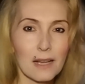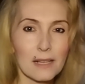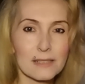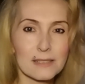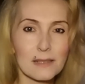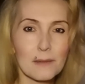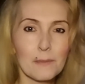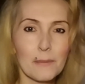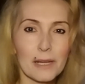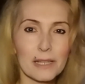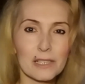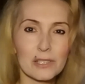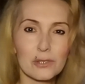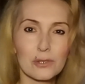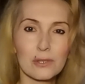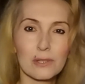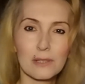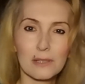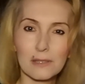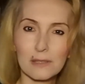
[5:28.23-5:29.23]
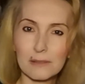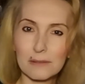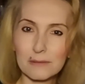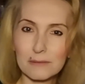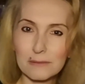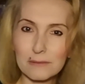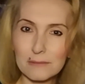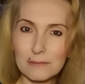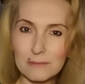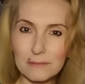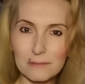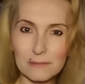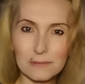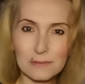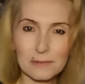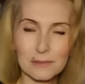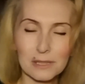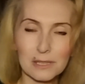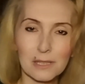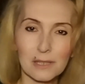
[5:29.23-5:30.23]
Somebody took a,
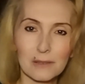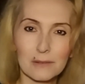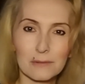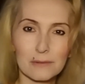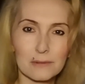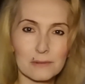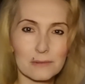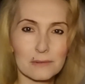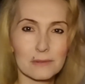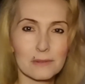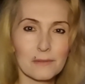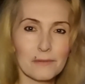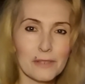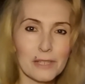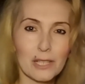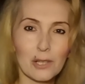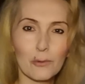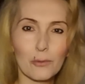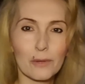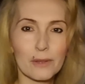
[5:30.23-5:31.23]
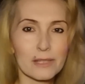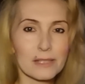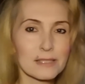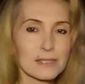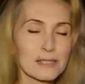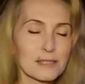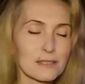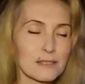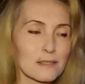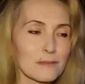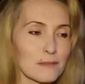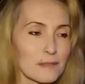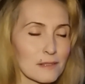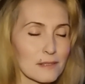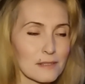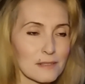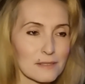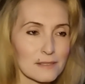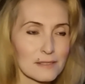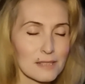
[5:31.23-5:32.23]
you know, a video with his
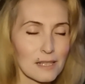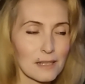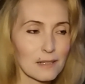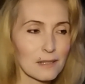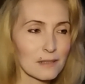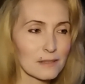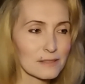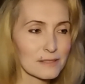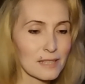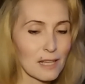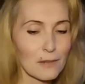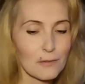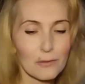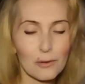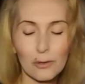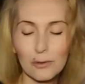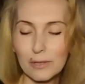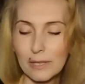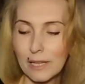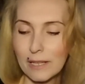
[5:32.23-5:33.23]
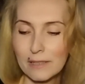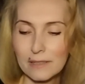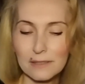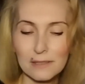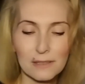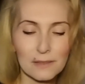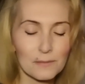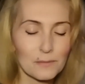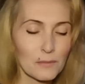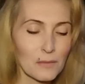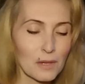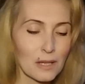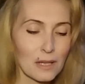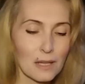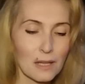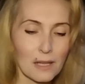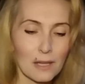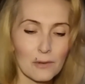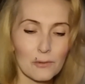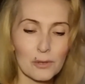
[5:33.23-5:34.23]
cell phone and
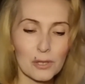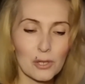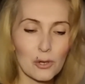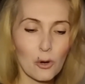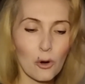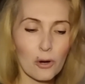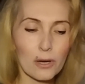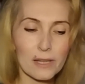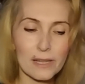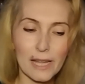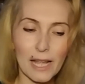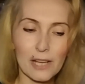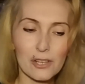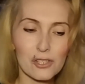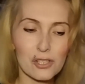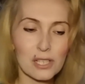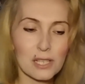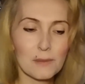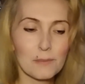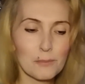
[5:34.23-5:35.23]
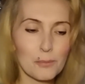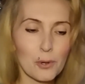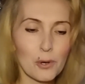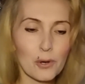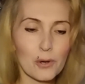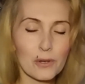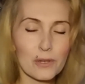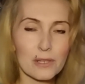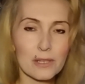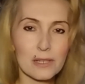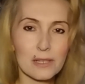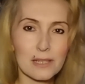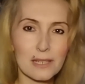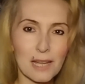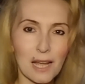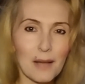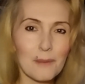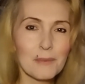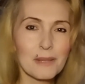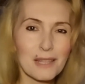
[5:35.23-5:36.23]
recorded actually bird
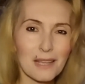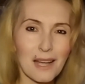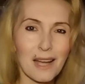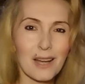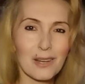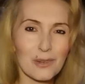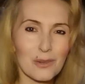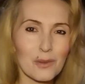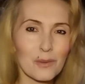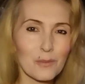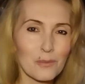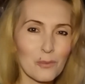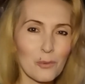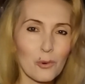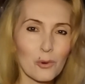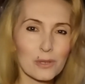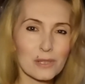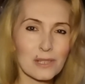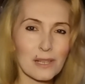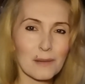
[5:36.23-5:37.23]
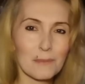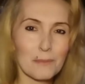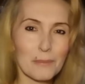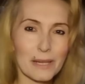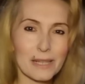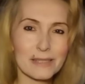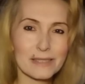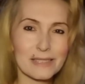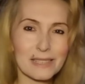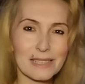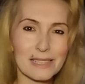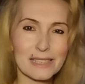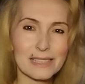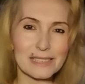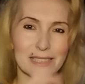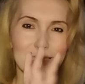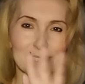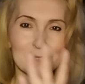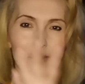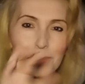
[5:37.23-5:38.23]
coming out of the water, basically
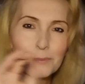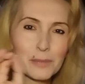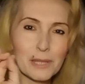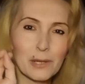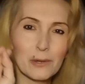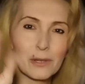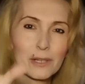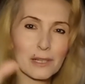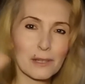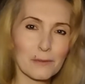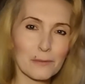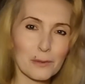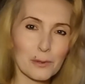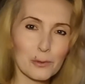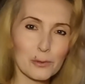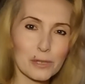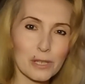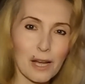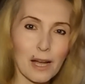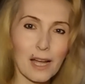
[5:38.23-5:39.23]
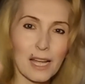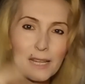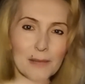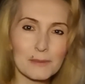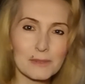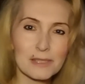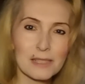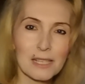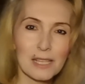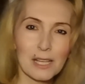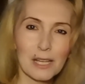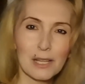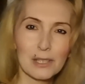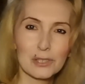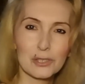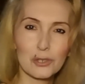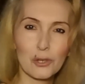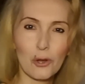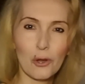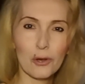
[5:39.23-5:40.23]
disappearing a few times,
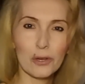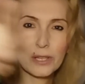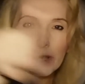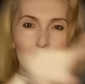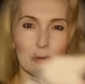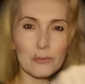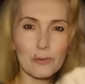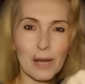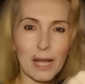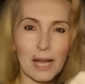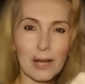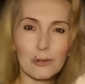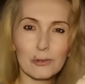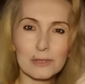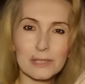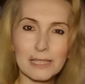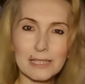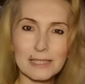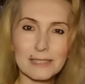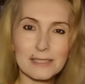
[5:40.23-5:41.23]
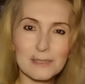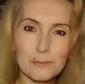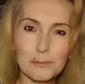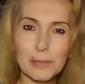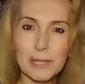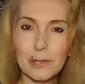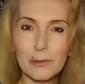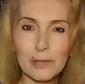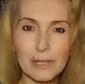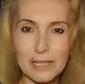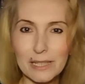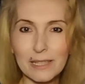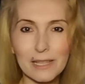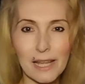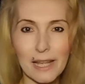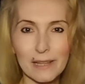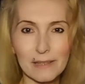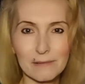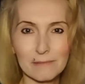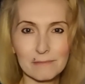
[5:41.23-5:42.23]
turning around and disappearing
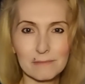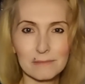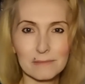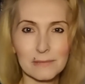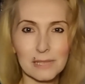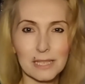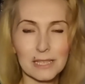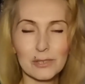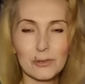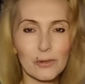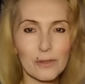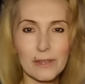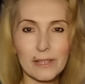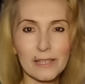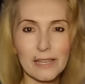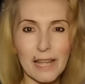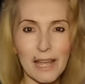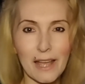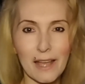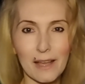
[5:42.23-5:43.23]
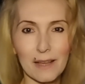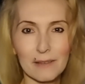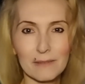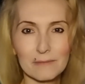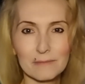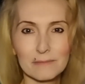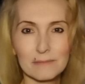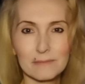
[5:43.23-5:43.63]
again into thin air,